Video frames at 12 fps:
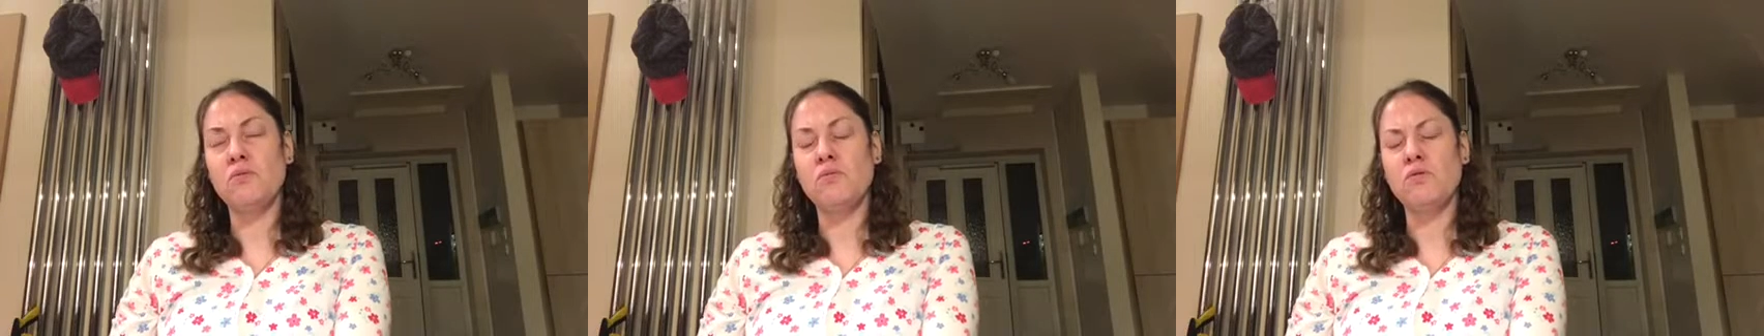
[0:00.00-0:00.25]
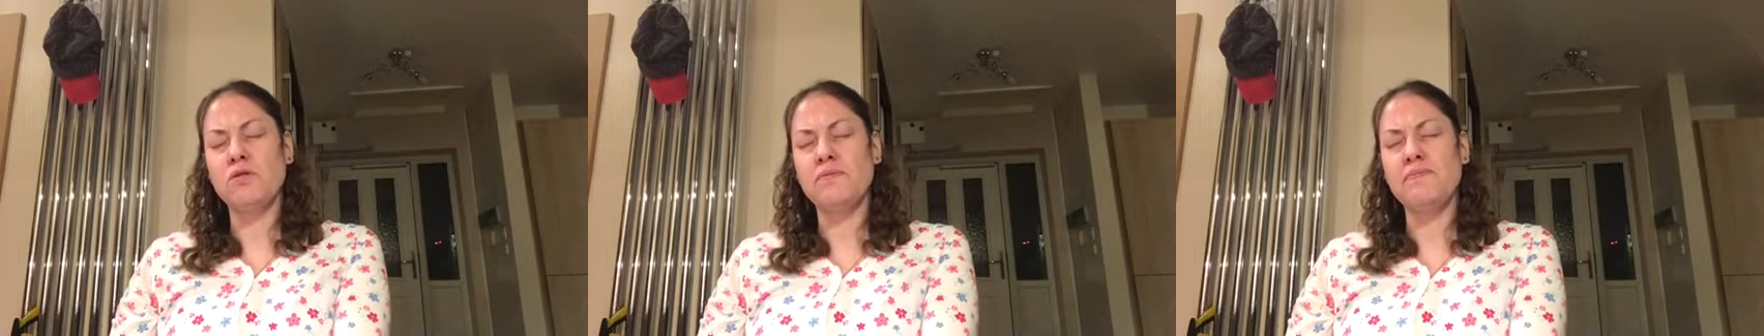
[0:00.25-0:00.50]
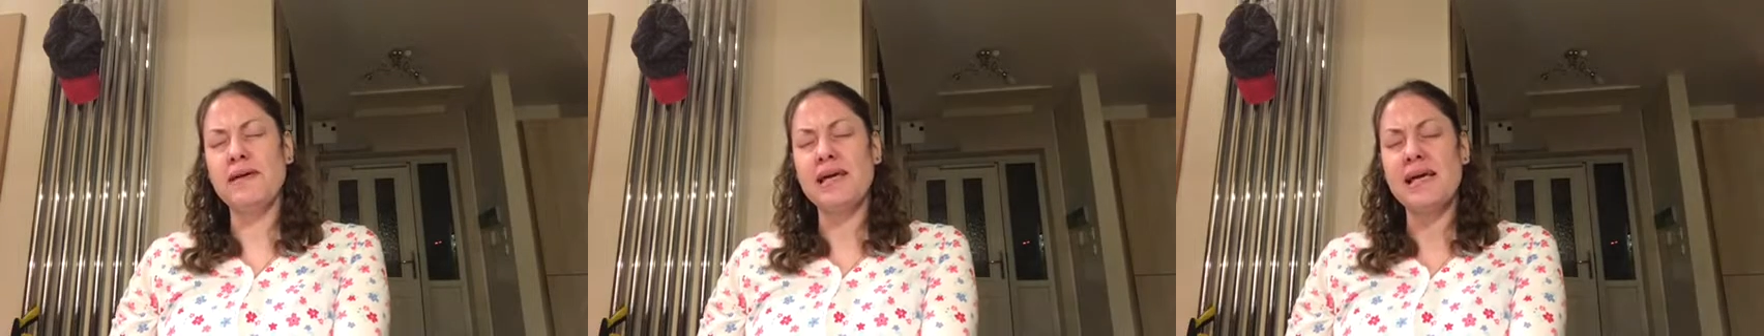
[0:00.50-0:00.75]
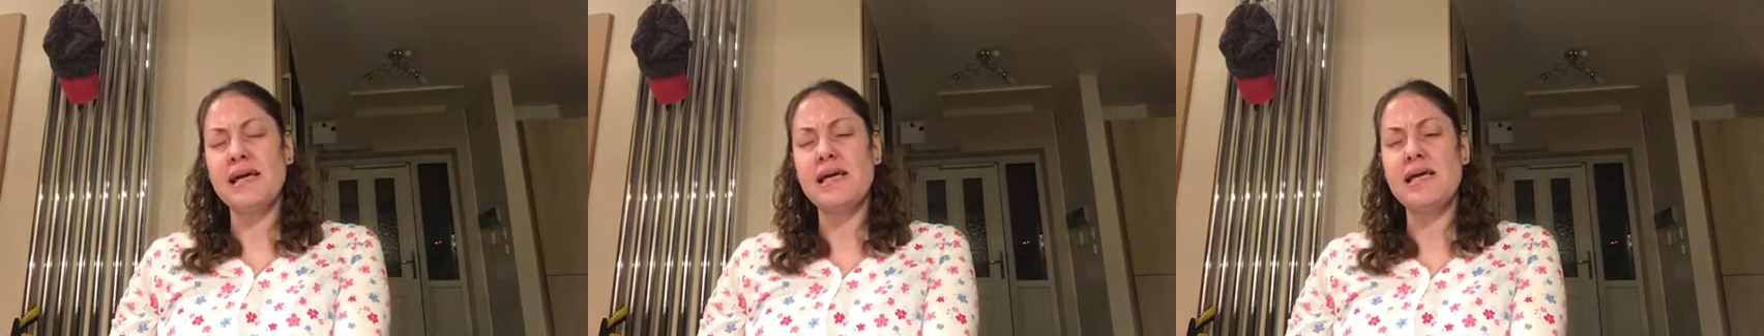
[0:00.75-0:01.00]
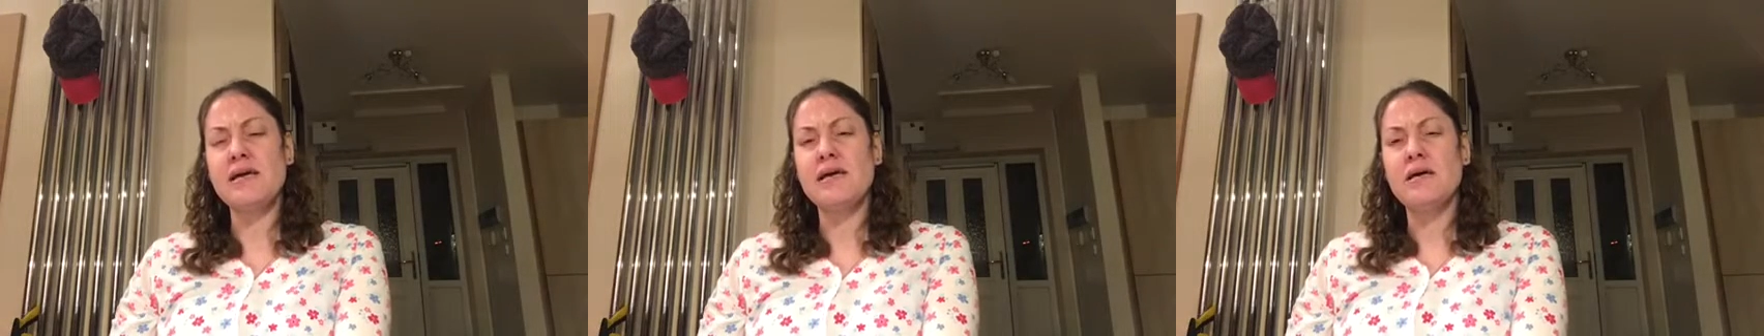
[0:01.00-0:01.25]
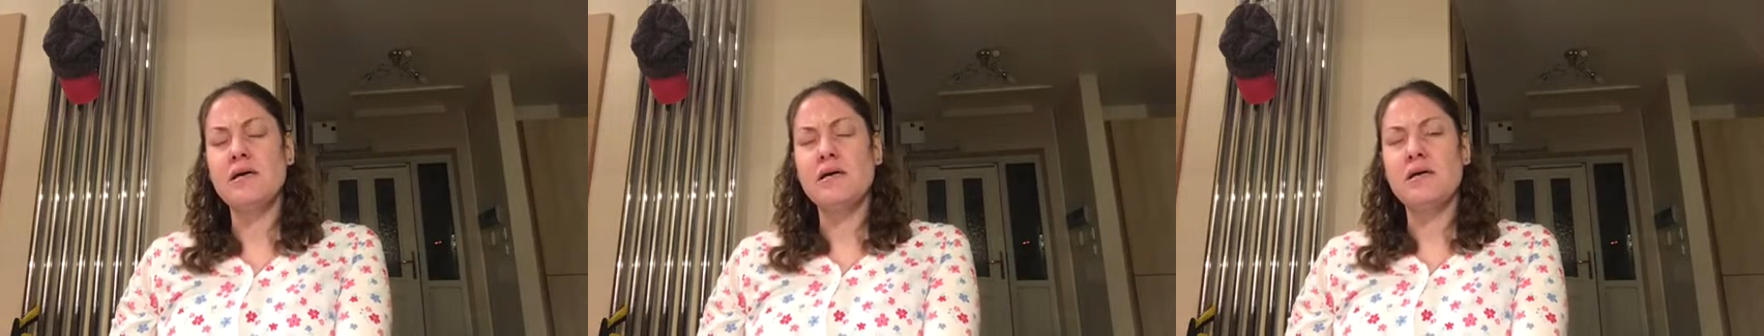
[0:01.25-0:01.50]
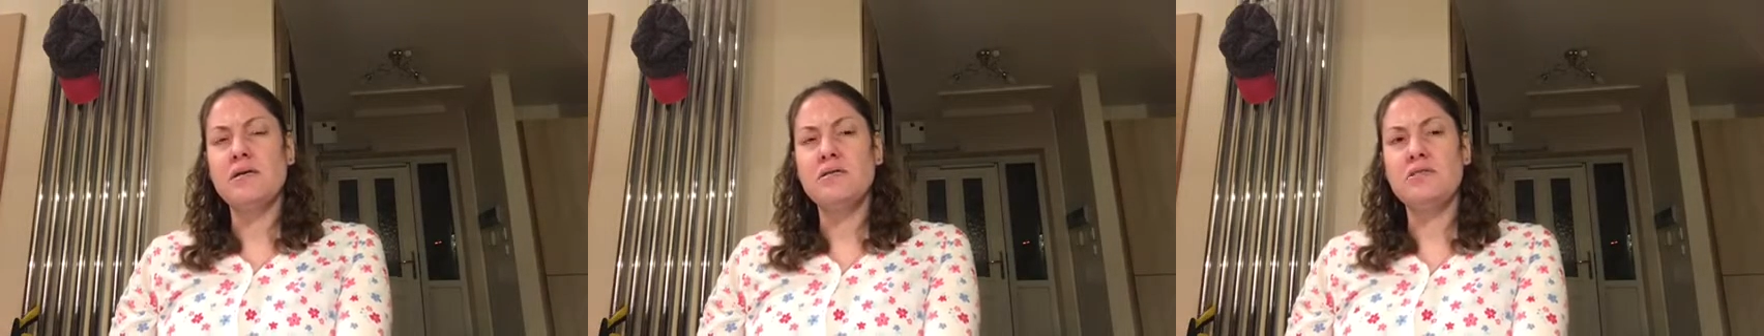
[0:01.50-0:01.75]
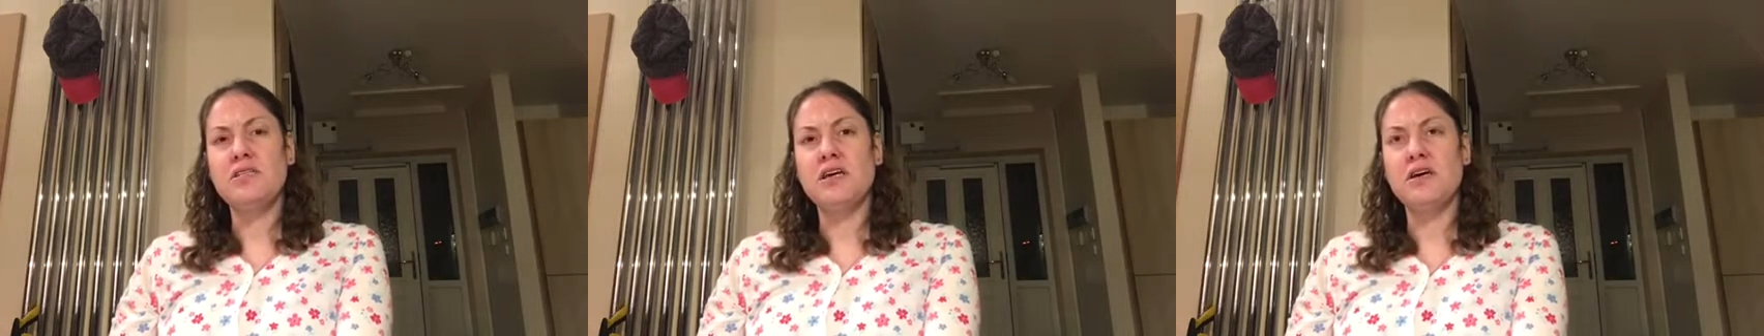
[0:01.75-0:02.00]
would be
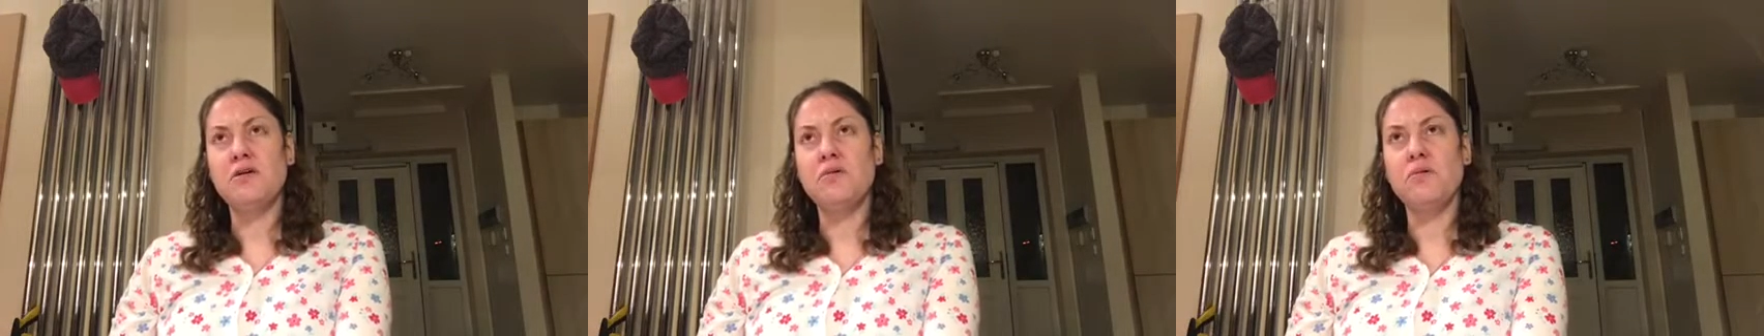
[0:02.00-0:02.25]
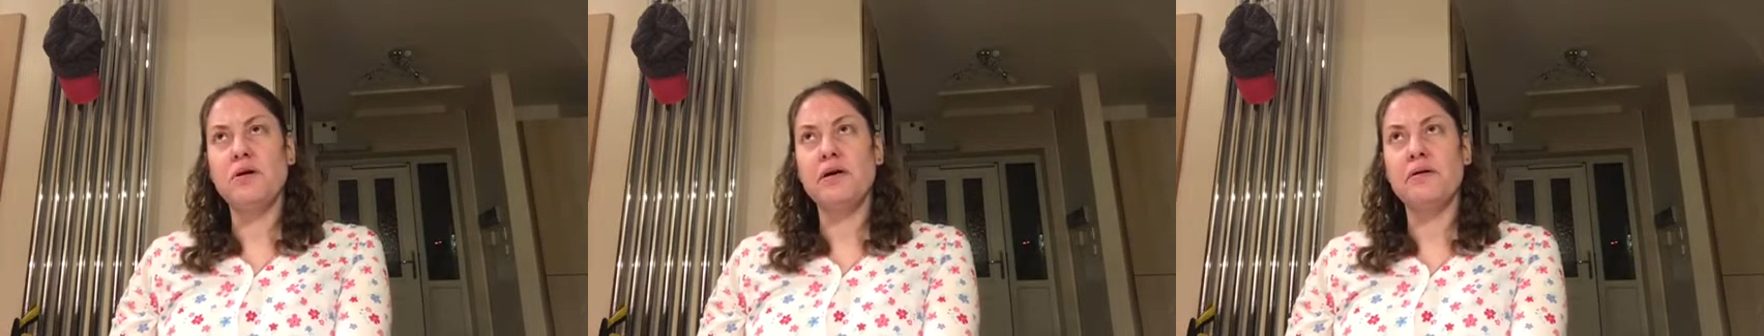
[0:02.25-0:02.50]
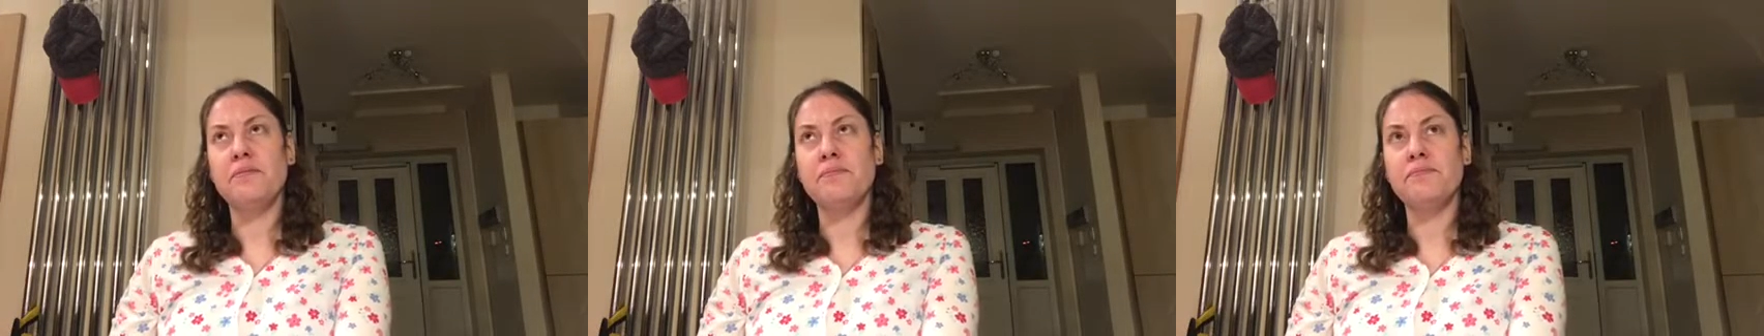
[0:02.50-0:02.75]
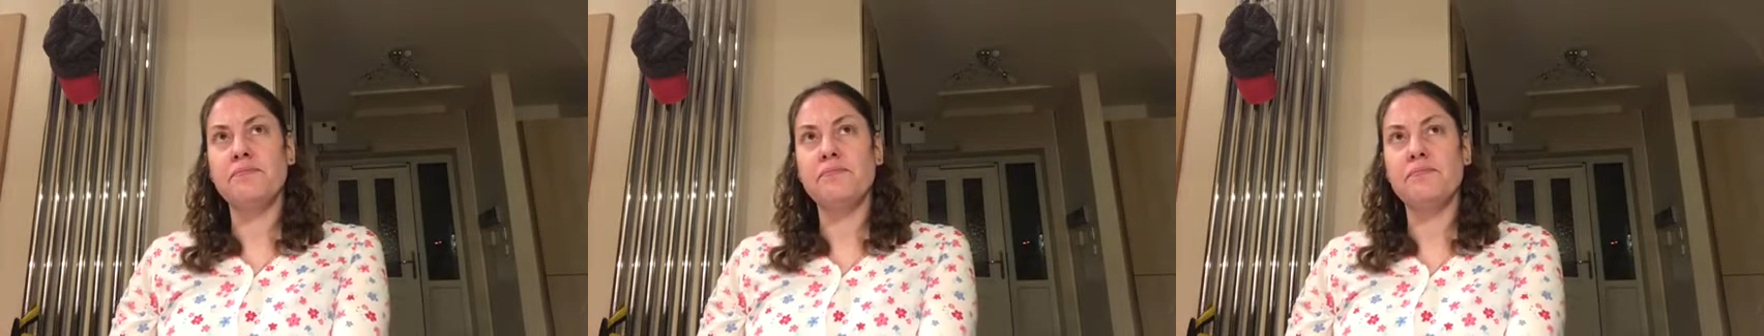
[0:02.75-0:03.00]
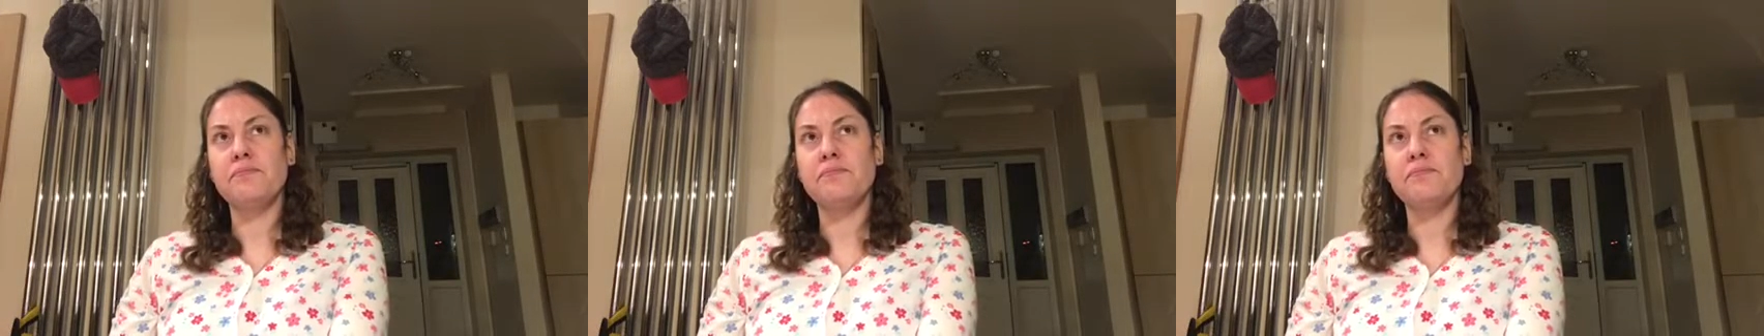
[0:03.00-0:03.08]
to